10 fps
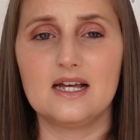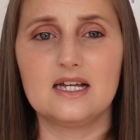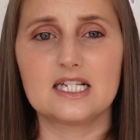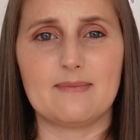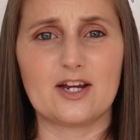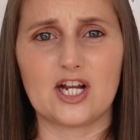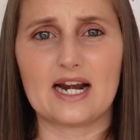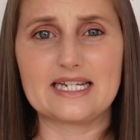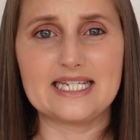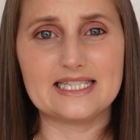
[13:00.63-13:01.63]

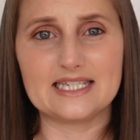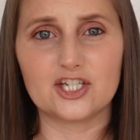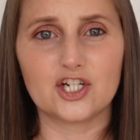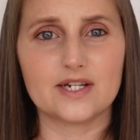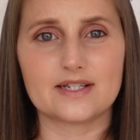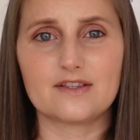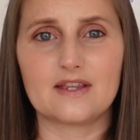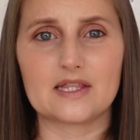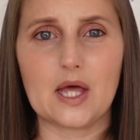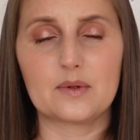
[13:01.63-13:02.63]
speciality stitches. I
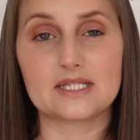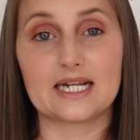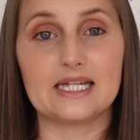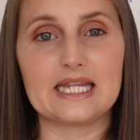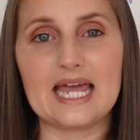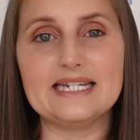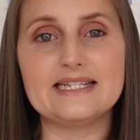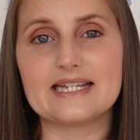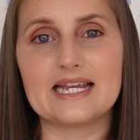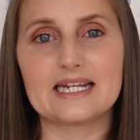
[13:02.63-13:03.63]
think there was like a
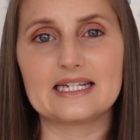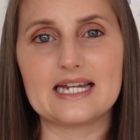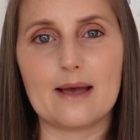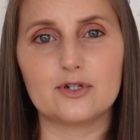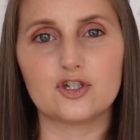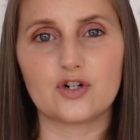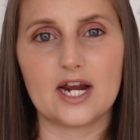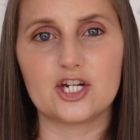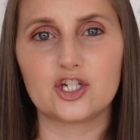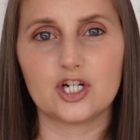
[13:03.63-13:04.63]
lacing
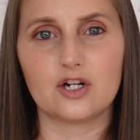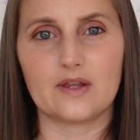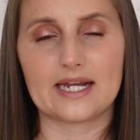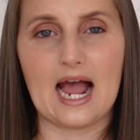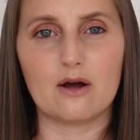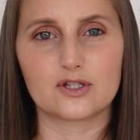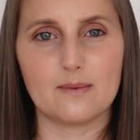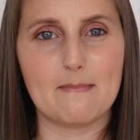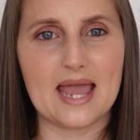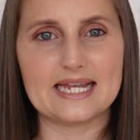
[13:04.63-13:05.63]
demonstration on like how to
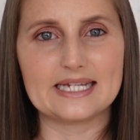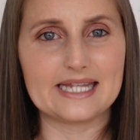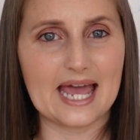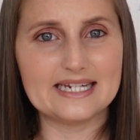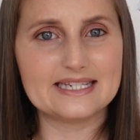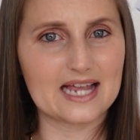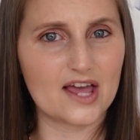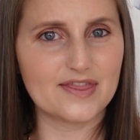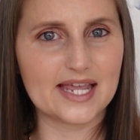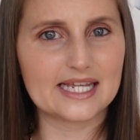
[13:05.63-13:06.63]
make lace, I
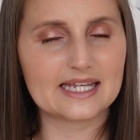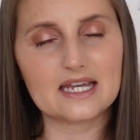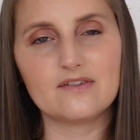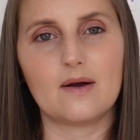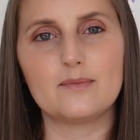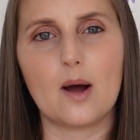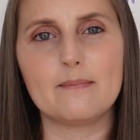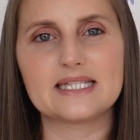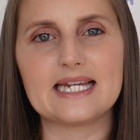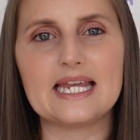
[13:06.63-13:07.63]
think, if I'm not
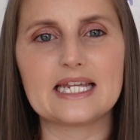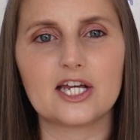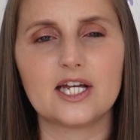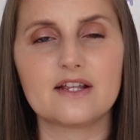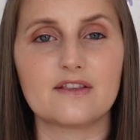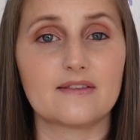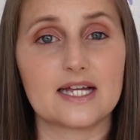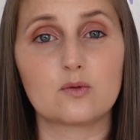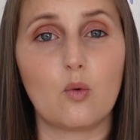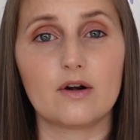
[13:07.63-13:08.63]
mistaken. I think
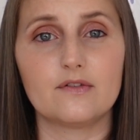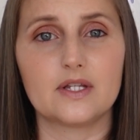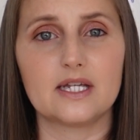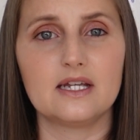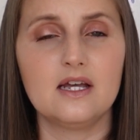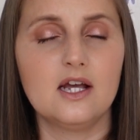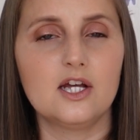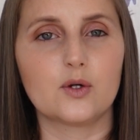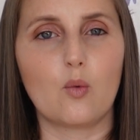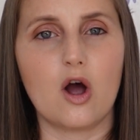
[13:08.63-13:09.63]
that's one of the
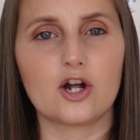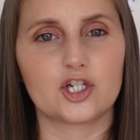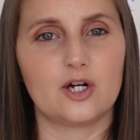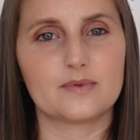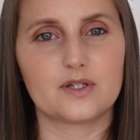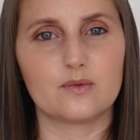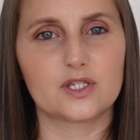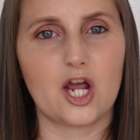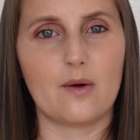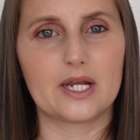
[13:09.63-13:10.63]
workshops that
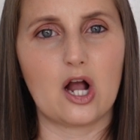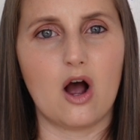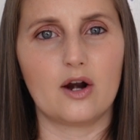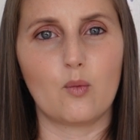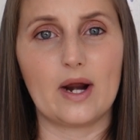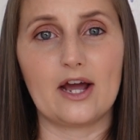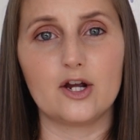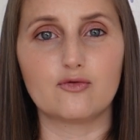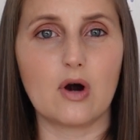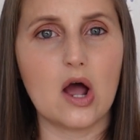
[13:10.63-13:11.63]
was going on when I
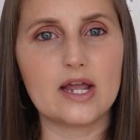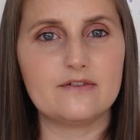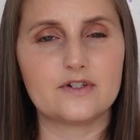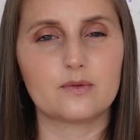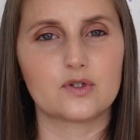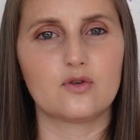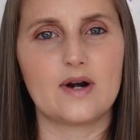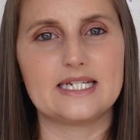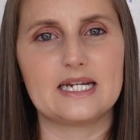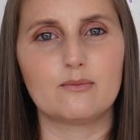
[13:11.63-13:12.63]
arrived. It was
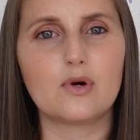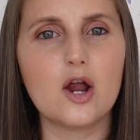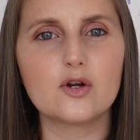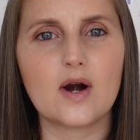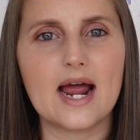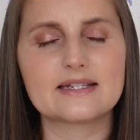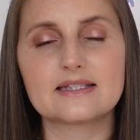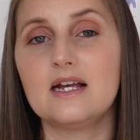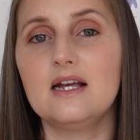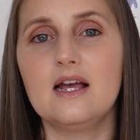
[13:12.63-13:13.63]
already in progress.
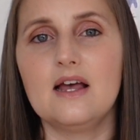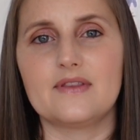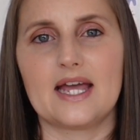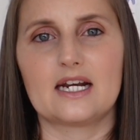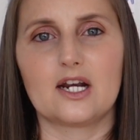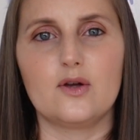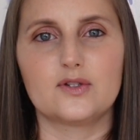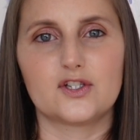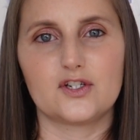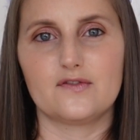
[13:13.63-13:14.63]
They had
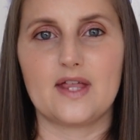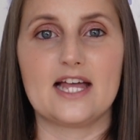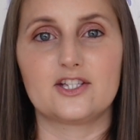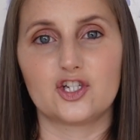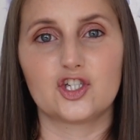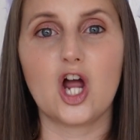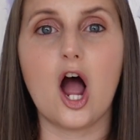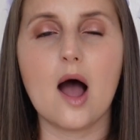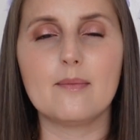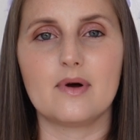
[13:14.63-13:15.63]
loads of stuff there to
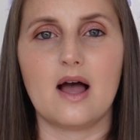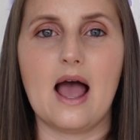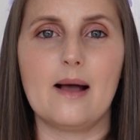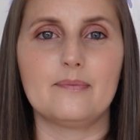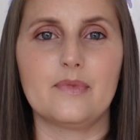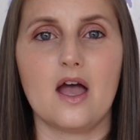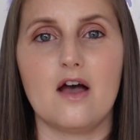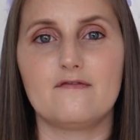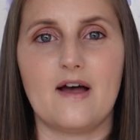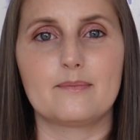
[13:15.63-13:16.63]
shop,
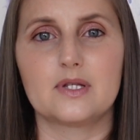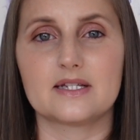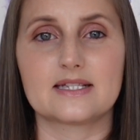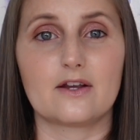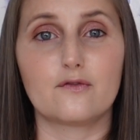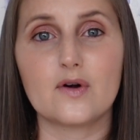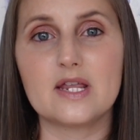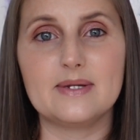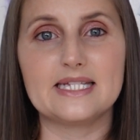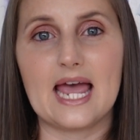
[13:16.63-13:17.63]
a fabulous like
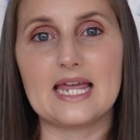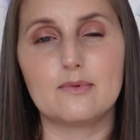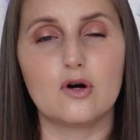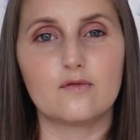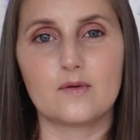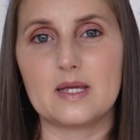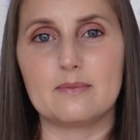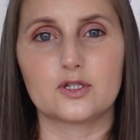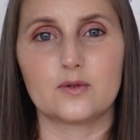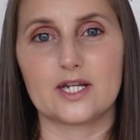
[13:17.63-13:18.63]
freebie table for
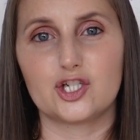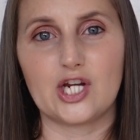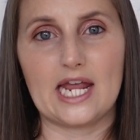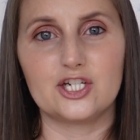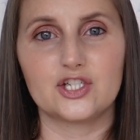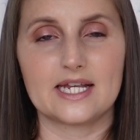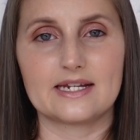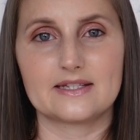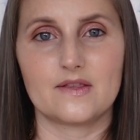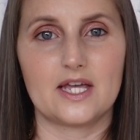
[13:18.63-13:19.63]
people to exchange
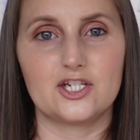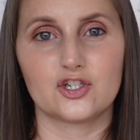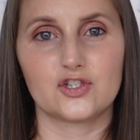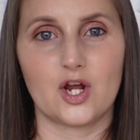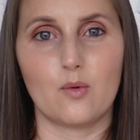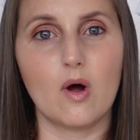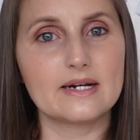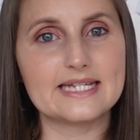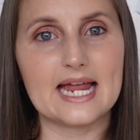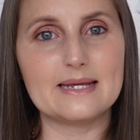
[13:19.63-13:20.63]
things that they just don't
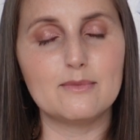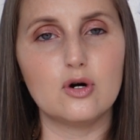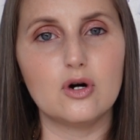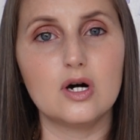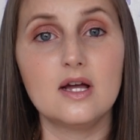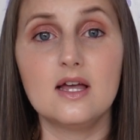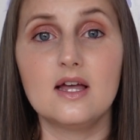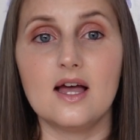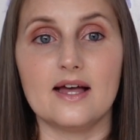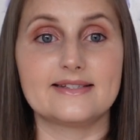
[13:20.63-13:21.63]
want anymore,
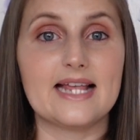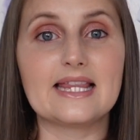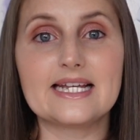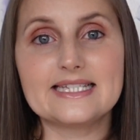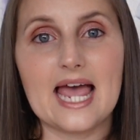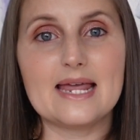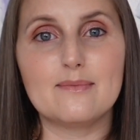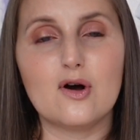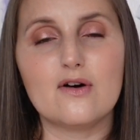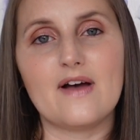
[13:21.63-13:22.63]
a selling
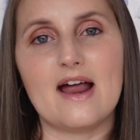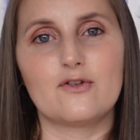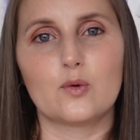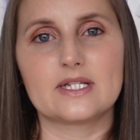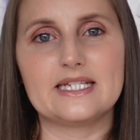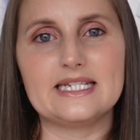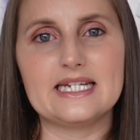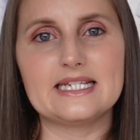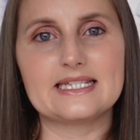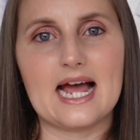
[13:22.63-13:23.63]
table for everyone to
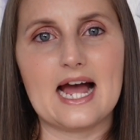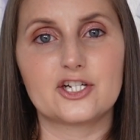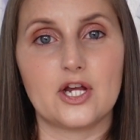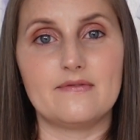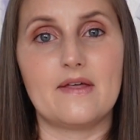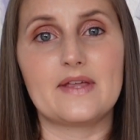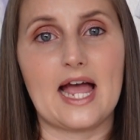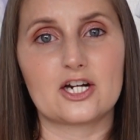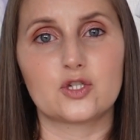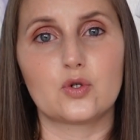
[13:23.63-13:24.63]
de-stash, and then the
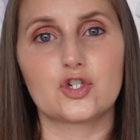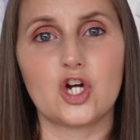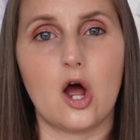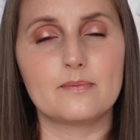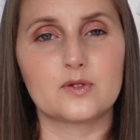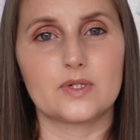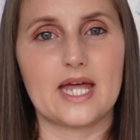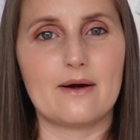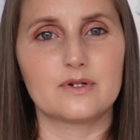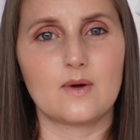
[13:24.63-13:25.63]
actual shops were
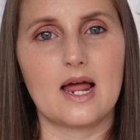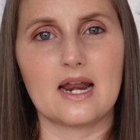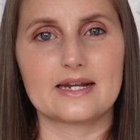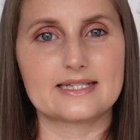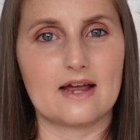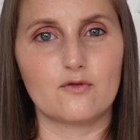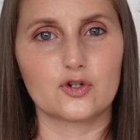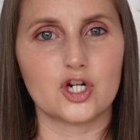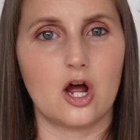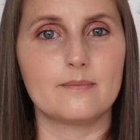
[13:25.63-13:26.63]
there as well, like several
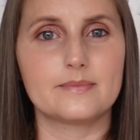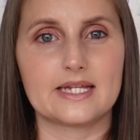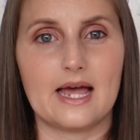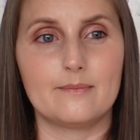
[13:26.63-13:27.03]
shops,